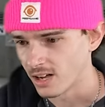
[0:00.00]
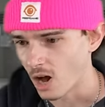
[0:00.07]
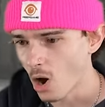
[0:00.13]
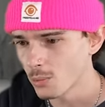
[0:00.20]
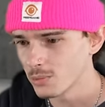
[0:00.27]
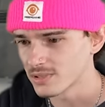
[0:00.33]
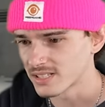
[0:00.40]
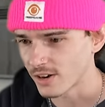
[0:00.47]

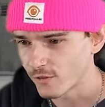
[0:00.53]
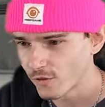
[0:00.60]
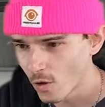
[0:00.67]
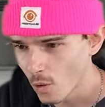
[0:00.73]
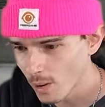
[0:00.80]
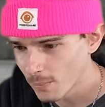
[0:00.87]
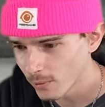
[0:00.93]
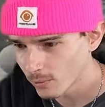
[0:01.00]
Oh, is that
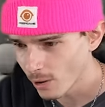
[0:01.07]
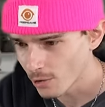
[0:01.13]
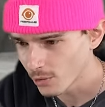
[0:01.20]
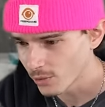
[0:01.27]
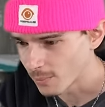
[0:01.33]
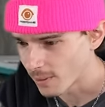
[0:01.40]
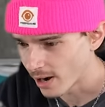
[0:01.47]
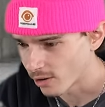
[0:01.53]
full whip or rotor
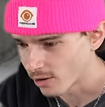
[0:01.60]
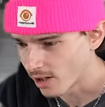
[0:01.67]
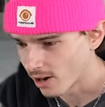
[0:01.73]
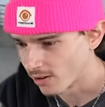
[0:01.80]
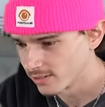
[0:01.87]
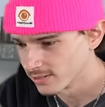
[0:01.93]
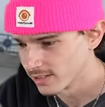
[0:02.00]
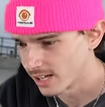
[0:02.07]
whip? I don't
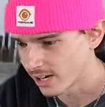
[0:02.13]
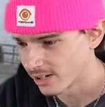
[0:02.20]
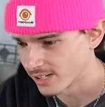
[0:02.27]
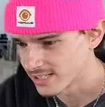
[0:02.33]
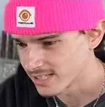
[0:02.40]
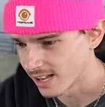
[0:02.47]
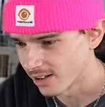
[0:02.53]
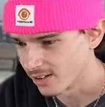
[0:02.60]
know, I
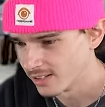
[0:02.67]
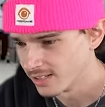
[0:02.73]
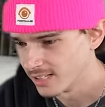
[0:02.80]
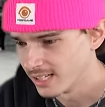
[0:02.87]
couldn't tell.